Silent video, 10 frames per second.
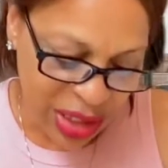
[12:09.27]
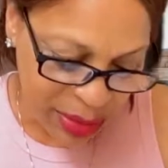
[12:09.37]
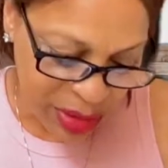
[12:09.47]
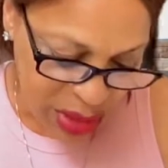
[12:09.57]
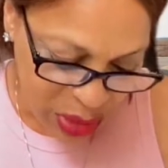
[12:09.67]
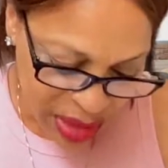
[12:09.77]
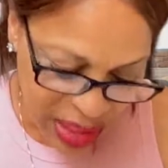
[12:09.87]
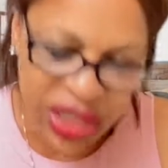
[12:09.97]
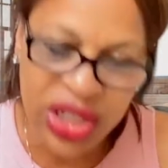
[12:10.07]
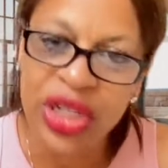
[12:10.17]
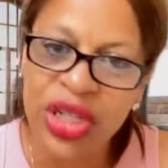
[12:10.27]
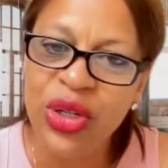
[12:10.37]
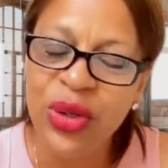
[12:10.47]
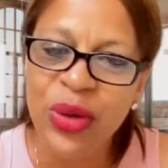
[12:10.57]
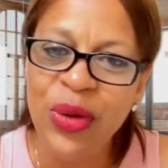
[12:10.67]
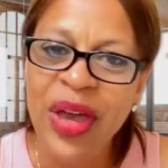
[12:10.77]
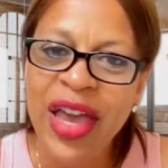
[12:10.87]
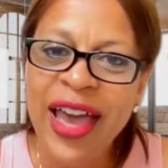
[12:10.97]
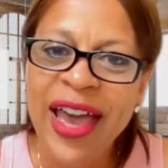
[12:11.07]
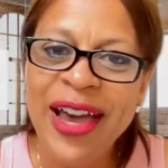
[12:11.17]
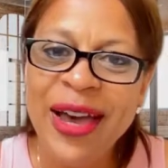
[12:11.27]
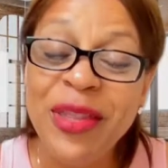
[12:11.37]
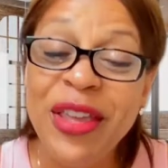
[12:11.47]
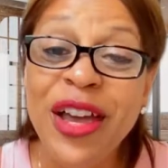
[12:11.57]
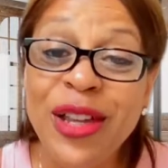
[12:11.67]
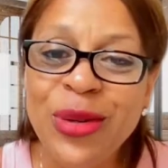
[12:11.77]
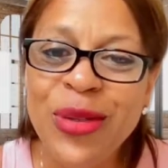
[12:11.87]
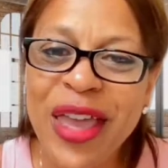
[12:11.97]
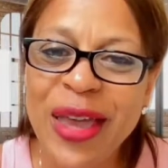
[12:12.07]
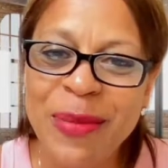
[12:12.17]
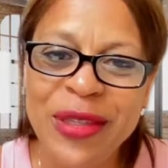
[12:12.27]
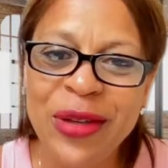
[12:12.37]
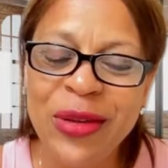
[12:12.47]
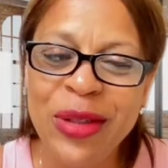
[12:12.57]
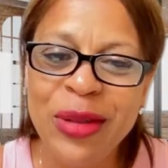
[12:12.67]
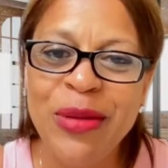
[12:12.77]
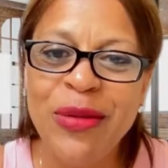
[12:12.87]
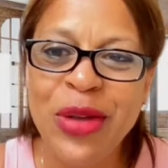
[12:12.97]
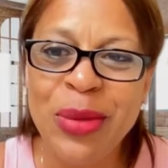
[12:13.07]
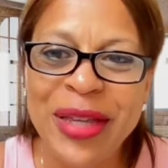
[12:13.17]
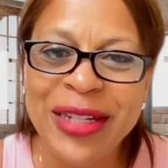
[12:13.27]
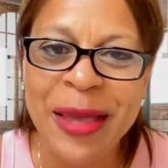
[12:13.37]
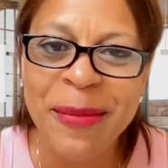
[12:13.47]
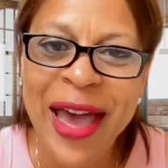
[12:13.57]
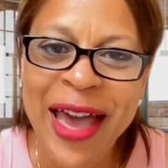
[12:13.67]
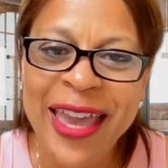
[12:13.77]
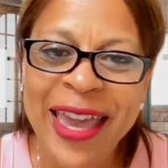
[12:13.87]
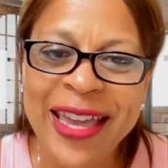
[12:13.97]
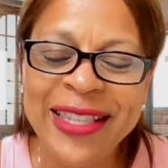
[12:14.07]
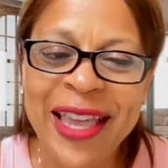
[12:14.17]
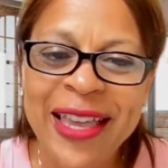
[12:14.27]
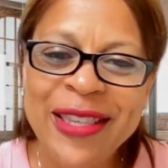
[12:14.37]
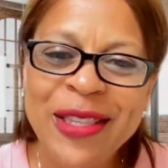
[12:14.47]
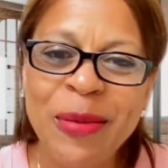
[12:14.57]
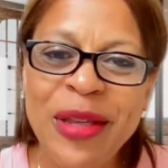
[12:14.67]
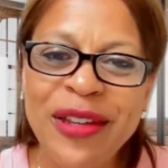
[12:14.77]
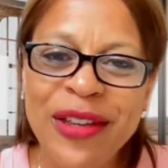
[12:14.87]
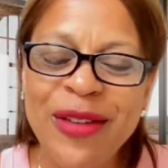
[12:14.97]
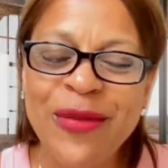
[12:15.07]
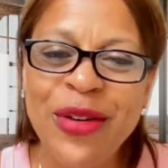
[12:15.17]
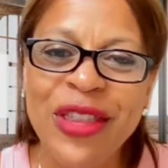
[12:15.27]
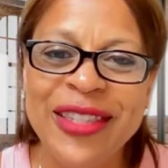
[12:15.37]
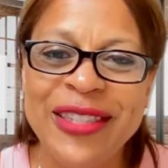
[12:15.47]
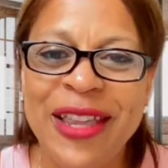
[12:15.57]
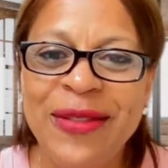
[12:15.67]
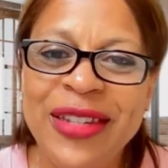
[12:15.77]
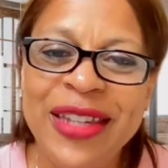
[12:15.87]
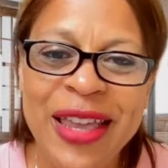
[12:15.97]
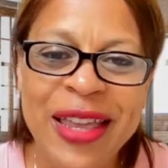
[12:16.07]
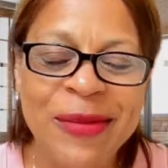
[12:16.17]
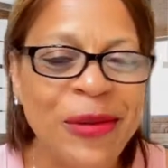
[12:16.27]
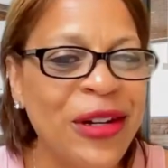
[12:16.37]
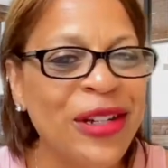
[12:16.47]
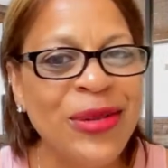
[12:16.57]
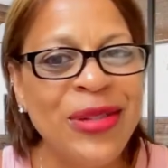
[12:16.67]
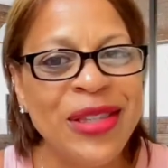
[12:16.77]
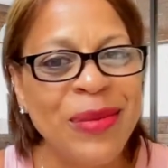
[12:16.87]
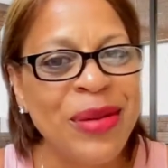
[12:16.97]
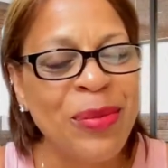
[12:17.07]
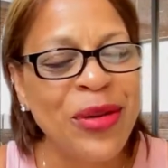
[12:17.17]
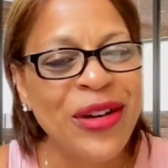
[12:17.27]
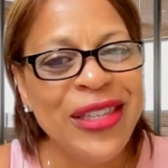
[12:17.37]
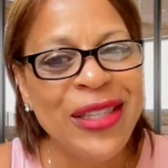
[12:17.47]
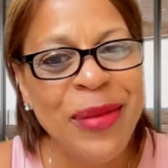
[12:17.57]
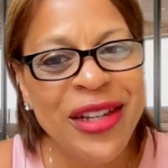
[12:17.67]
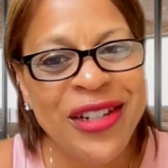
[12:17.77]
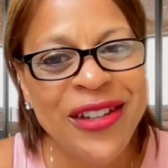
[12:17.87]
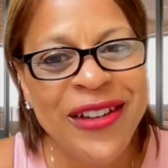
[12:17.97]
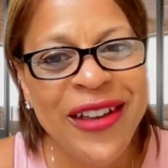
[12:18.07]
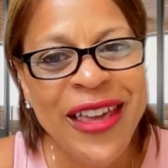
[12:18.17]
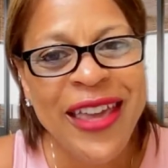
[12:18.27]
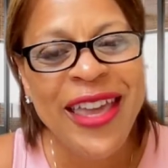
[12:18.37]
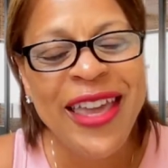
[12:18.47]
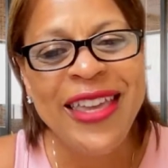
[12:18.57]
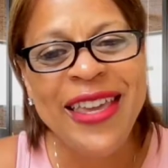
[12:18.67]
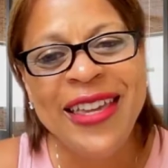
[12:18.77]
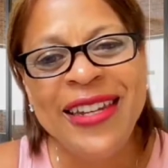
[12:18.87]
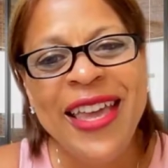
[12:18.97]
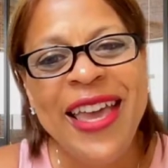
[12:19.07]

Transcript: slowly inching to the 100th episode of the Before the Big Day podcast. So be looking for that save the date. I'm going to do something pretty special. And